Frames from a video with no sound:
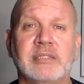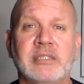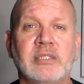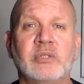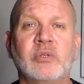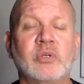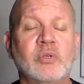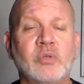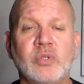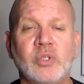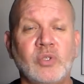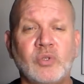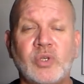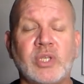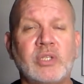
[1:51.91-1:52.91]
You know,
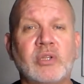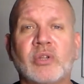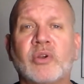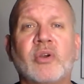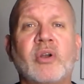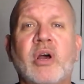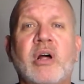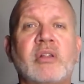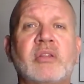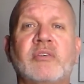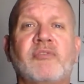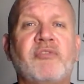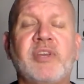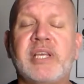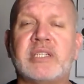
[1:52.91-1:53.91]
you can learn all the
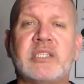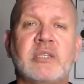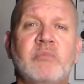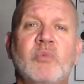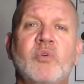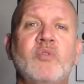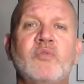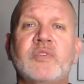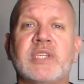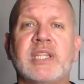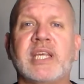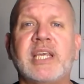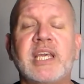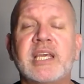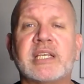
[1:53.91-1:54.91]
fancy moves and
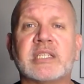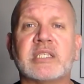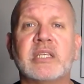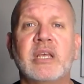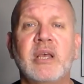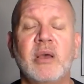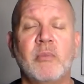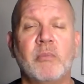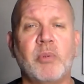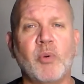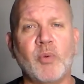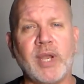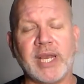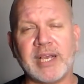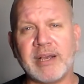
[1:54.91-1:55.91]
the kicks, but
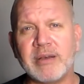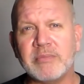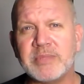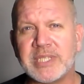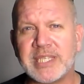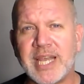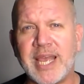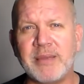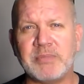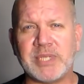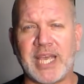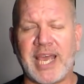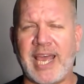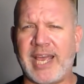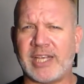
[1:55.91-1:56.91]
when it comes time to
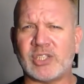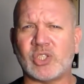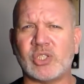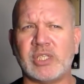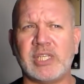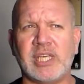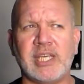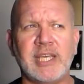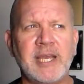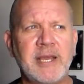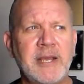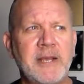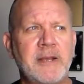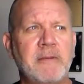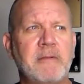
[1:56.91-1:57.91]
actually
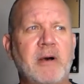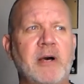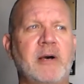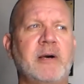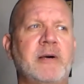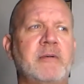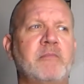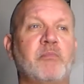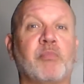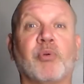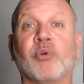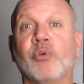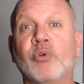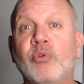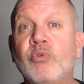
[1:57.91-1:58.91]
um,
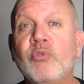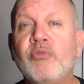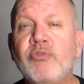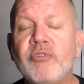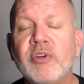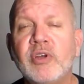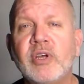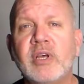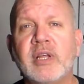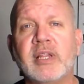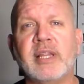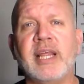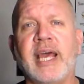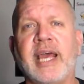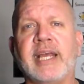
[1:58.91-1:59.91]
prove
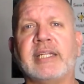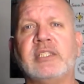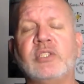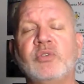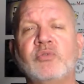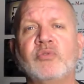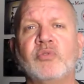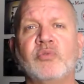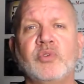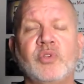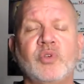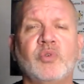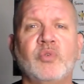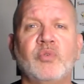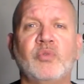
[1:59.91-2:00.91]
that you
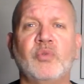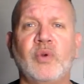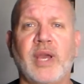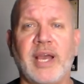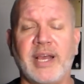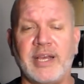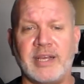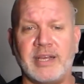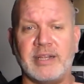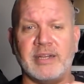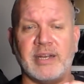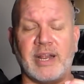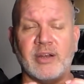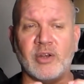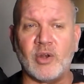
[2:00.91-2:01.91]
you
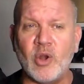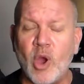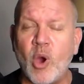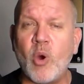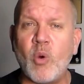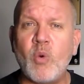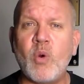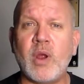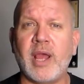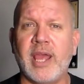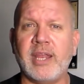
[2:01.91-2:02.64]
know